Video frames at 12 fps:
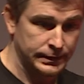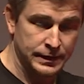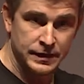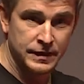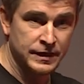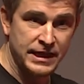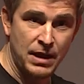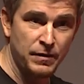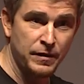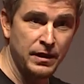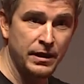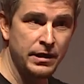This is the
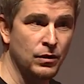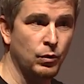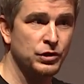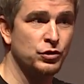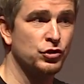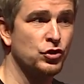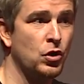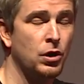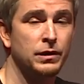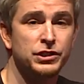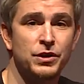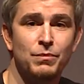same thing here. What you
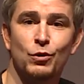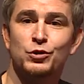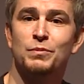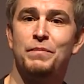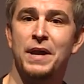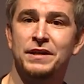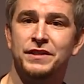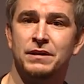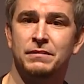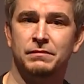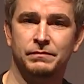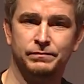saw is the most
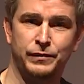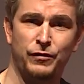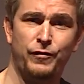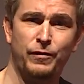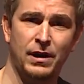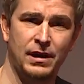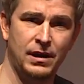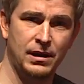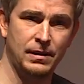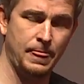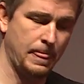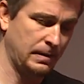basic uh,
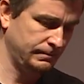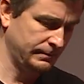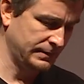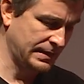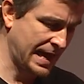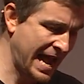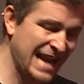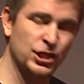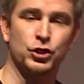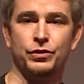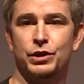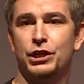uh,
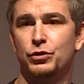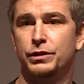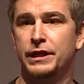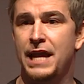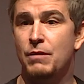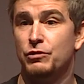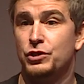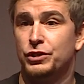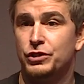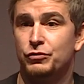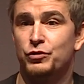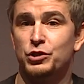action you can do in the game, which
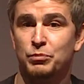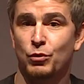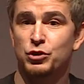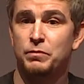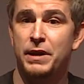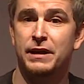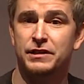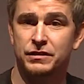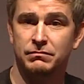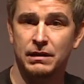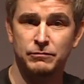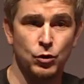is transpose
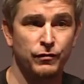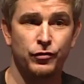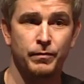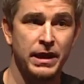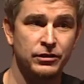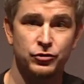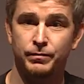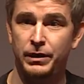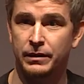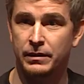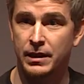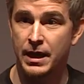space. I'm going from A to
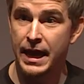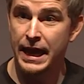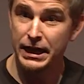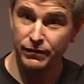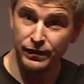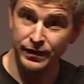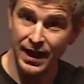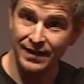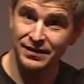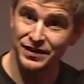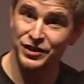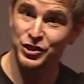B. And even
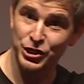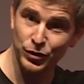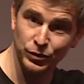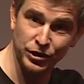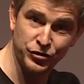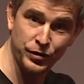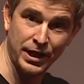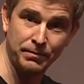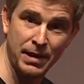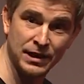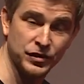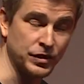that is a skill that you
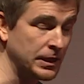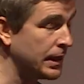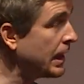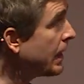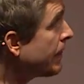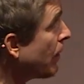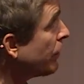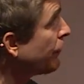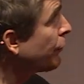can master. Now,